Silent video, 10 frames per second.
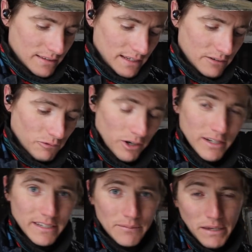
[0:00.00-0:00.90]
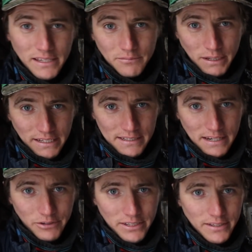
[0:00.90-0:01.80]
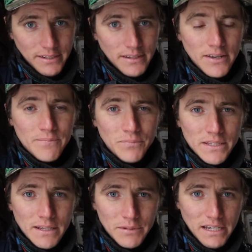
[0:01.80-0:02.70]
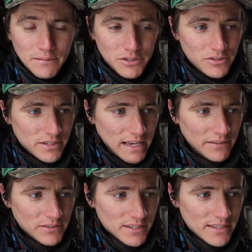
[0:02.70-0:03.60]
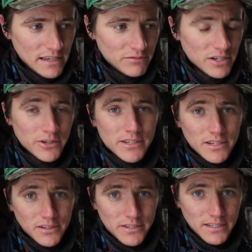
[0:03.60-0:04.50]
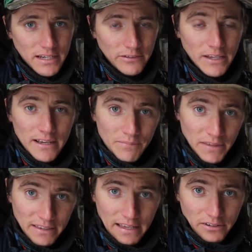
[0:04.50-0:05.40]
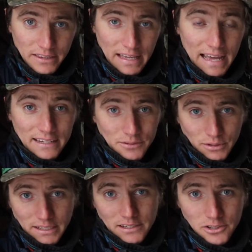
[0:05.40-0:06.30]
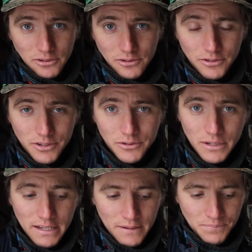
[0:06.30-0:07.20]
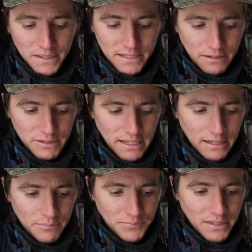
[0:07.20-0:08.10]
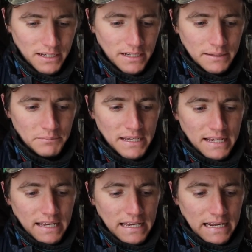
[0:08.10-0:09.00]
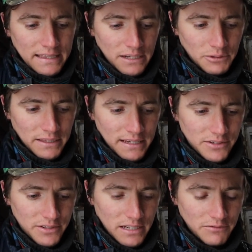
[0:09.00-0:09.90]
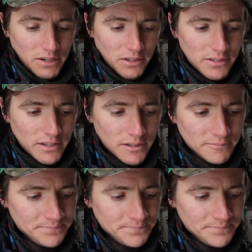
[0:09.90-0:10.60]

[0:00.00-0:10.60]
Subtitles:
that working and making money is everything, but sometimes you just have to stay focused on stuff, and that is what gets you through the tough time. And I think when things are tough also,